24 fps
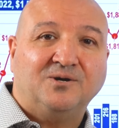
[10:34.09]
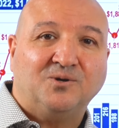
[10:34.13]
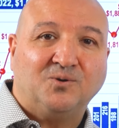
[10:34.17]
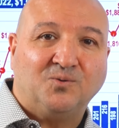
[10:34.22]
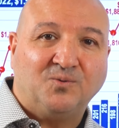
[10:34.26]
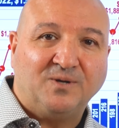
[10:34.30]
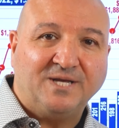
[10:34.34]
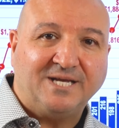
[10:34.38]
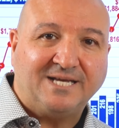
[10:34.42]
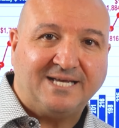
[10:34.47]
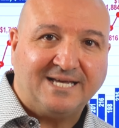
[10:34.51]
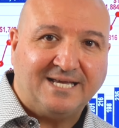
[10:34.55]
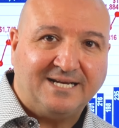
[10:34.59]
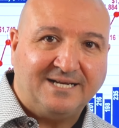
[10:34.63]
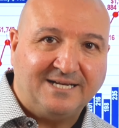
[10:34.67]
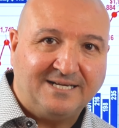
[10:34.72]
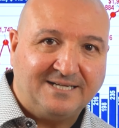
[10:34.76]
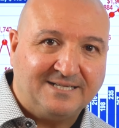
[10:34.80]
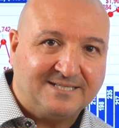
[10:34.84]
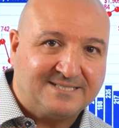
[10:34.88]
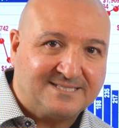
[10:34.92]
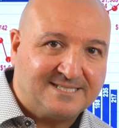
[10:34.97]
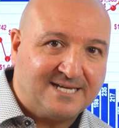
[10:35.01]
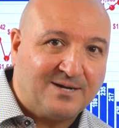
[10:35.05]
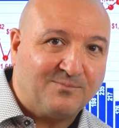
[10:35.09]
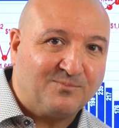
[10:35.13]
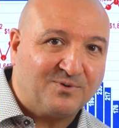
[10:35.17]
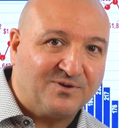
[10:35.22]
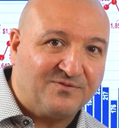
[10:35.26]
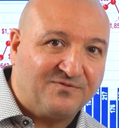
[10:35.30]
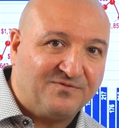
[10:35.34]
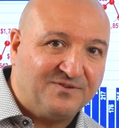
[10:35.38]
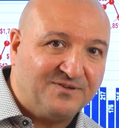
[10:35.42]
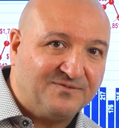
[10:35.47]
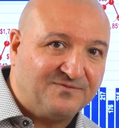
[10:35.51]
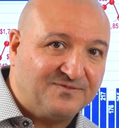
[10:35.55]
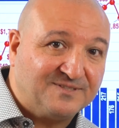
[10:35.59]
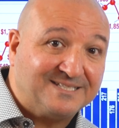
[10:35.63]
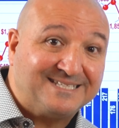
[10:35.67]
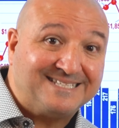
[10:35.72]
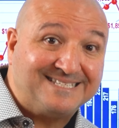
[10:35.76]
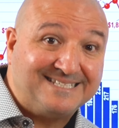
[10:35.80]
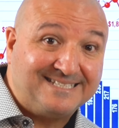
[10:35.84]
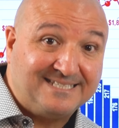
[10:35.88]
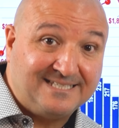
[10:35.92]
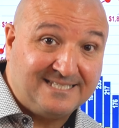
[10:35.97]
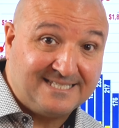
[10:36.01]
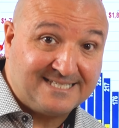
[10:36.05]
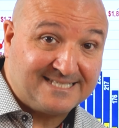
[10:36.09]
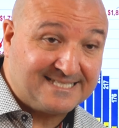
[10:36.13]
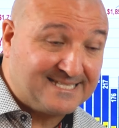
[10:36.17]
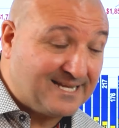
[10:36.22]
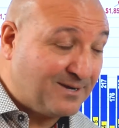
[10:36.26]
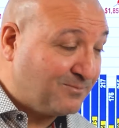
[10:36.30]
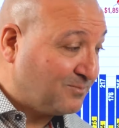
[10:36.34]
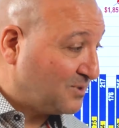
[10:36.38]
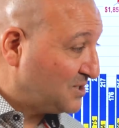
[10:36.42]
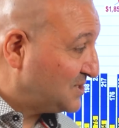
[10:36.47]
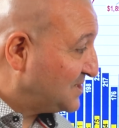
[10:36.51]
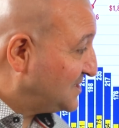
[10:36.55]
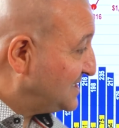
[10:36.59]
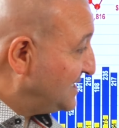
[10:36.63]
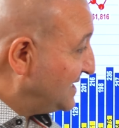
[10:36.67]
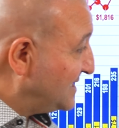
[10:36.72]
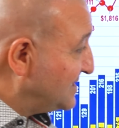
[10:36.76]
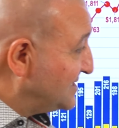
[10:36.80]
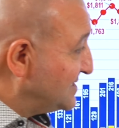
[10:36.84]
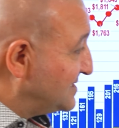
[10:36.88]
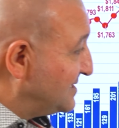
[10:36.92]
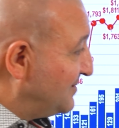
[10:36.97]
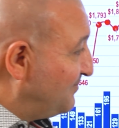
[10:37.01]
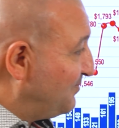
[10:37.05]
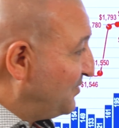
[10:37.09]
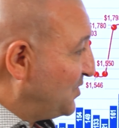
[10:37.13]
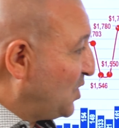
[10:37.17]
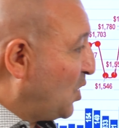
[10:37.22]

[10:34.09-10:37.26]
Week ending December 5th, December 6th,